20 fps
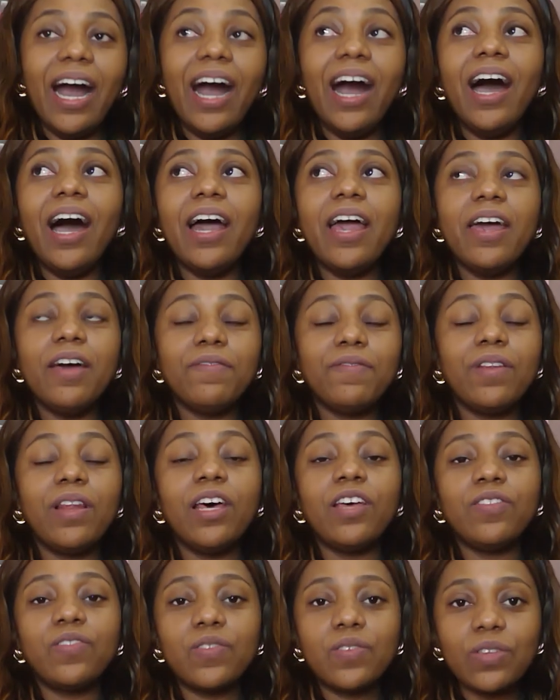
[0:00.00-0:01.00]
I have
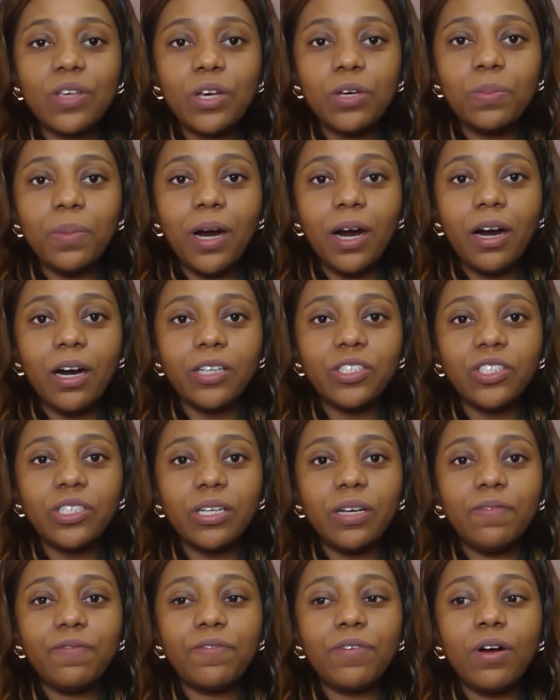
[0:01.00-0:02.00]
learnt so much
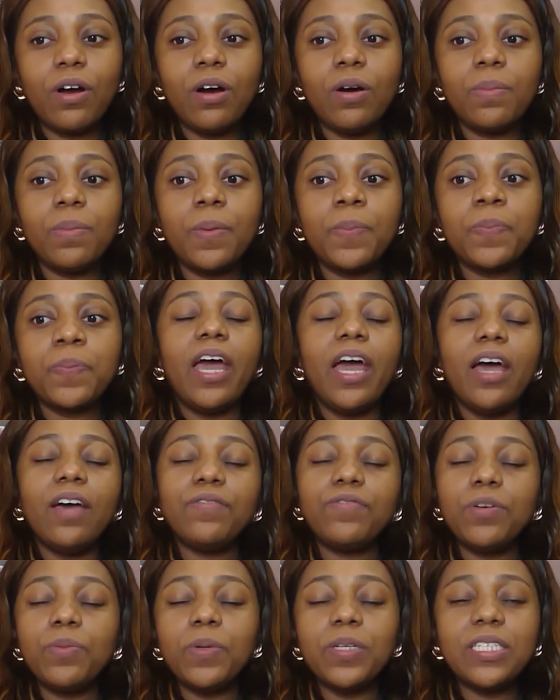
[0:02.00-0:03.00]
from
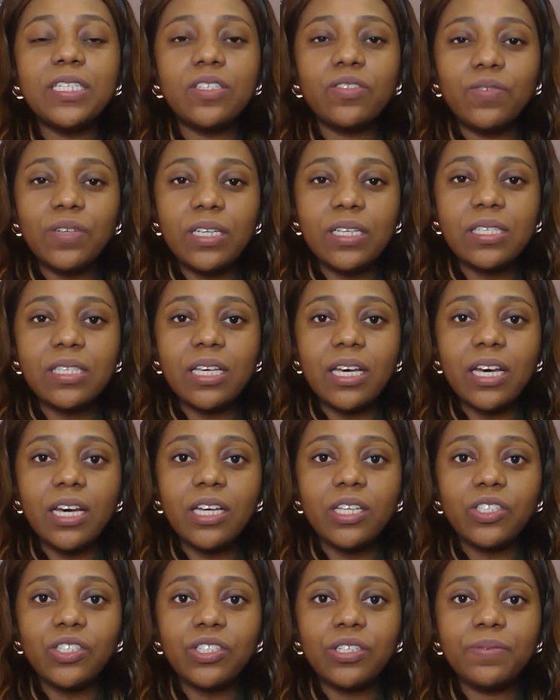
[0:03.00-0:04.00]
everybody's
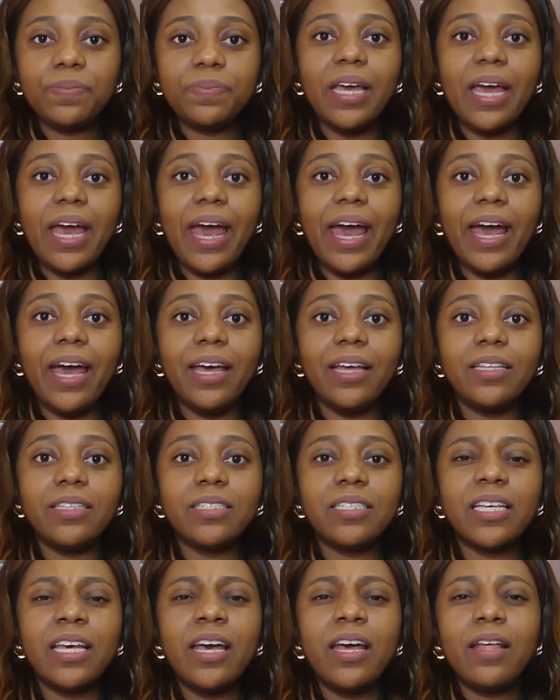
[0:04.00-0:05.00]
research
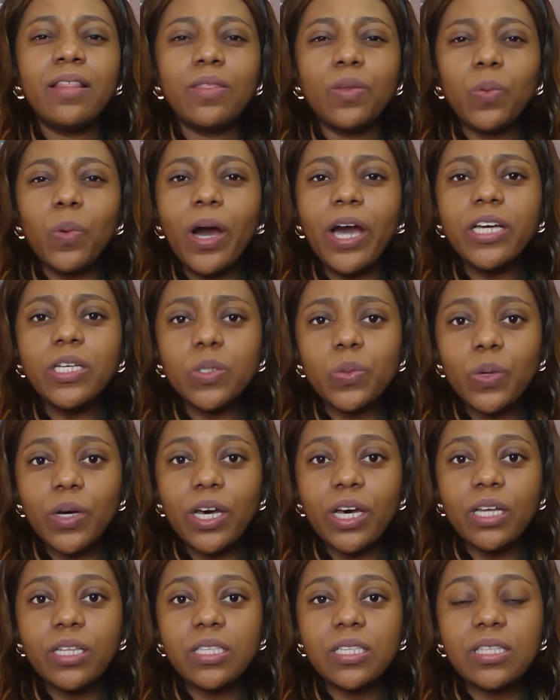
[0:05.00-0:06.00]
and the wise
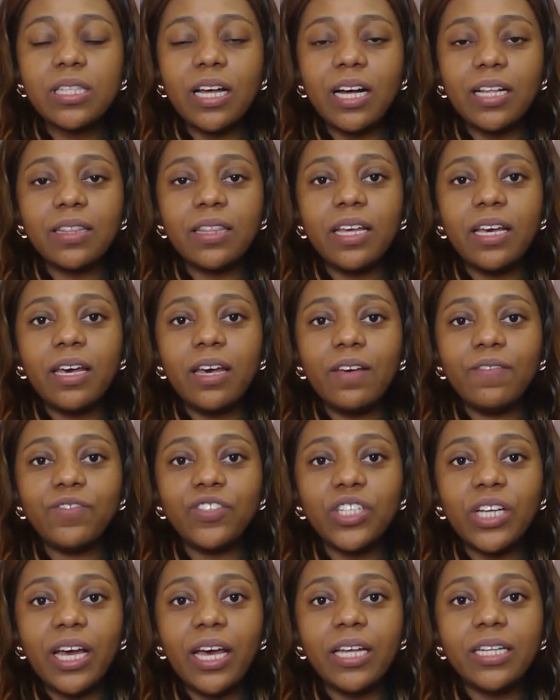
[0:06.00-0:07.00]
words that they have
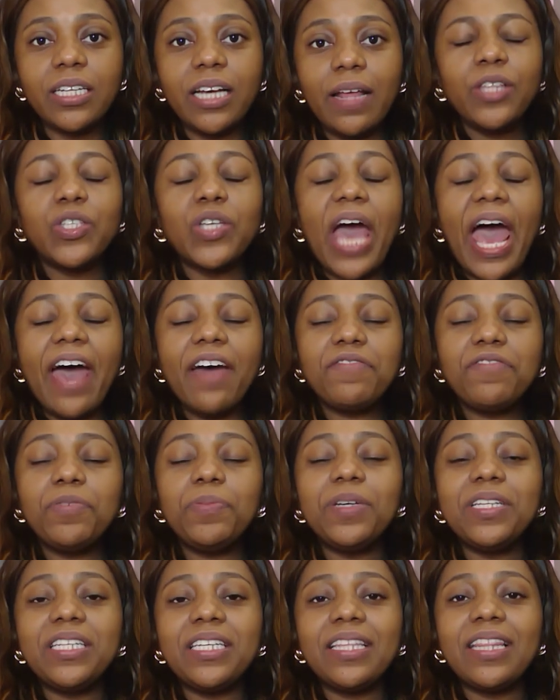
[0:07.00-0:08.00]
shared. To
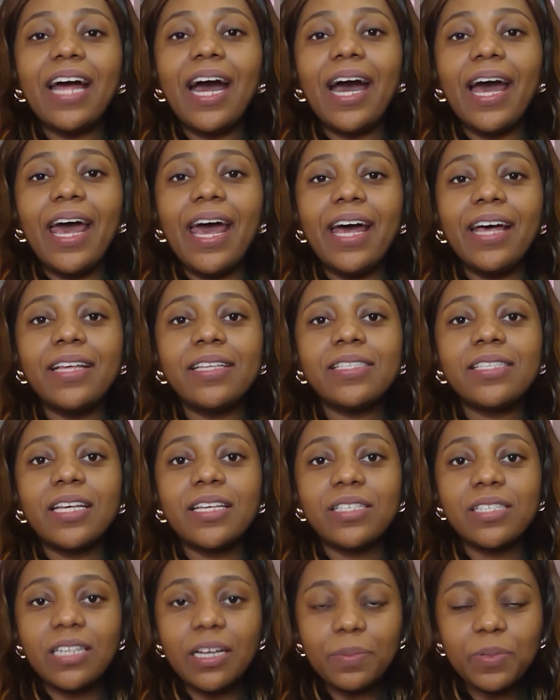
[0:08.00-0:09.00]
everybody that has
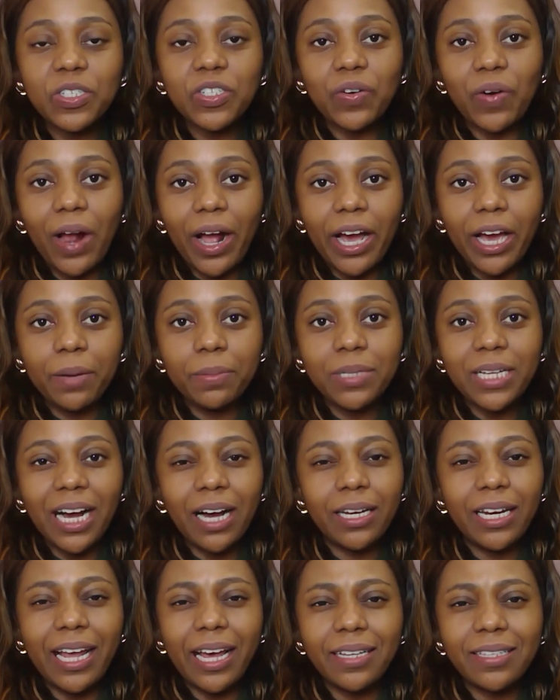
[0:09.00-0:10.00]
subscribed,
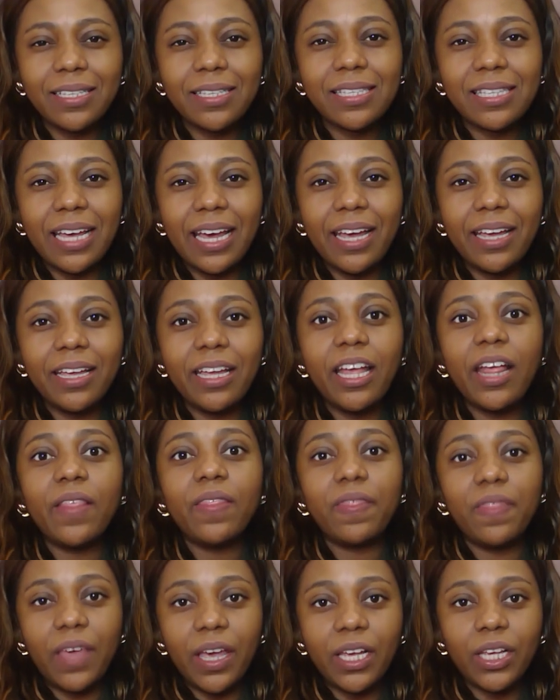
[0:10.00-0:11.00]
I'd like to say
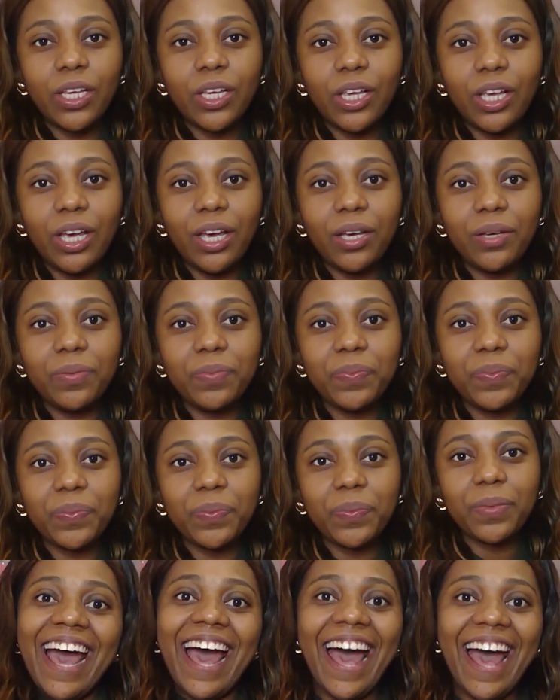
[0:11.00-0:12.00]
thank you.
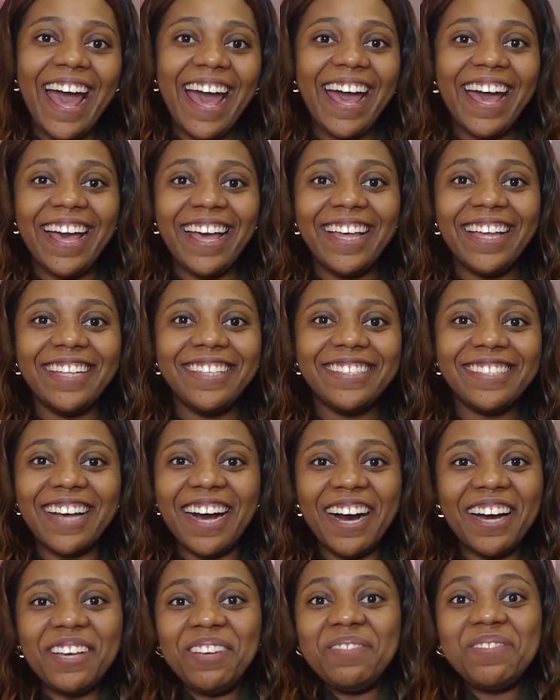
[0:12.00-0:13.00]
And
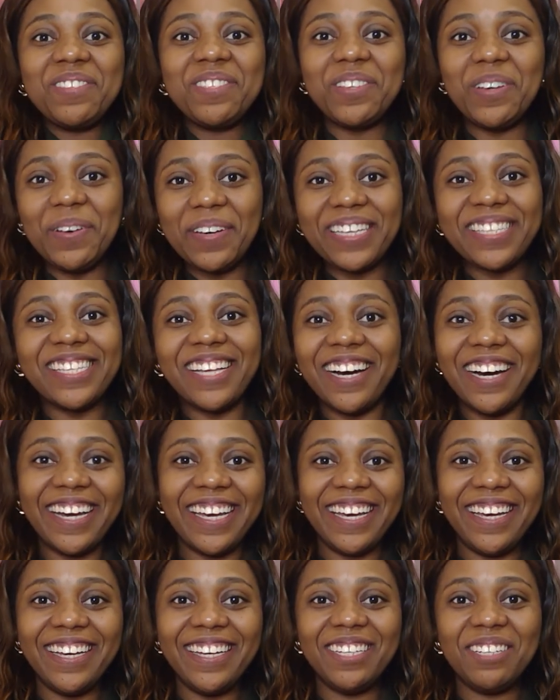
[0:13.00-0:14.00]
I am so
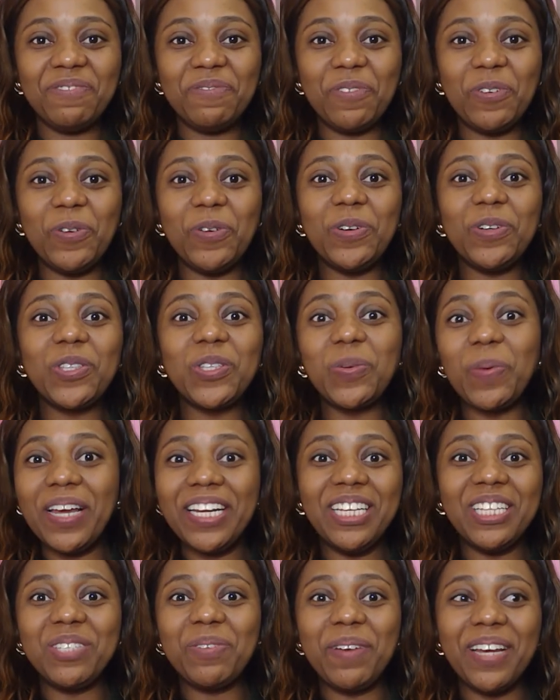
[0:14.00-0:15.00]
excited for
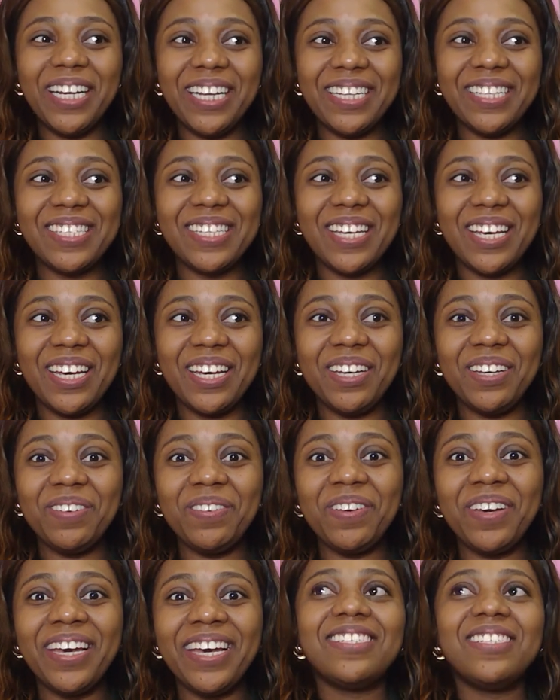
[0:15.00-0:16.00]

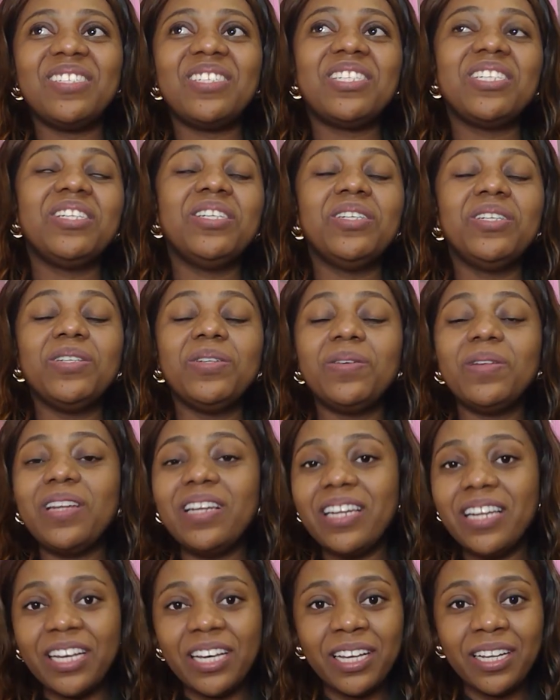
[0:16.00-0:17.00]
2022 to
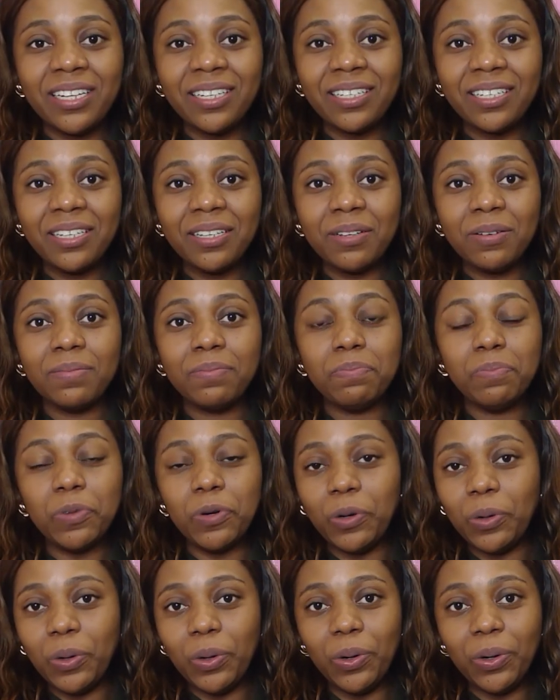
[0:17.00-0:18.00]
learn
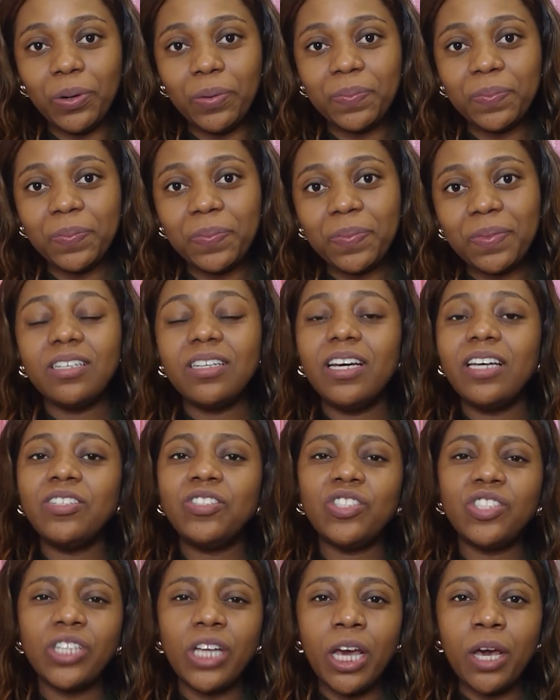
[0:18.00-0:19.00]
more and
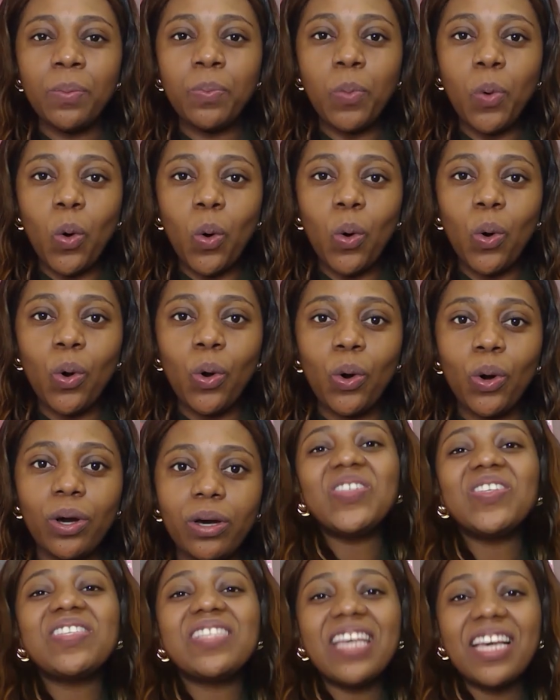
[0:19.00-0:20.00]
share more
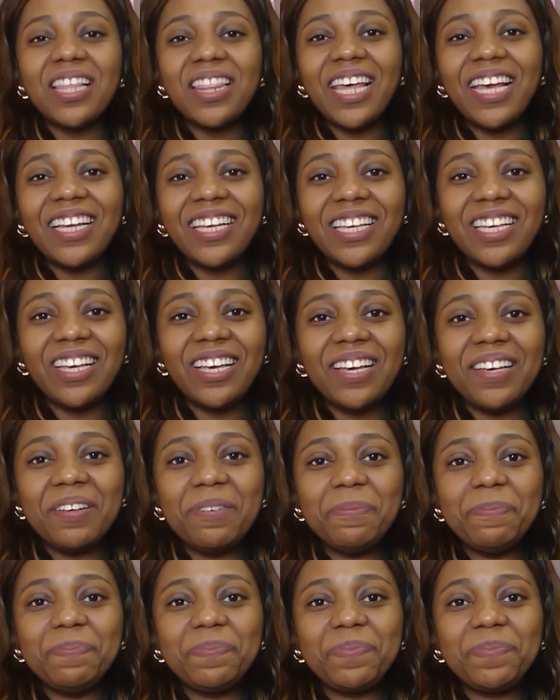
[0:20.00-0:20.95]
to say thank you.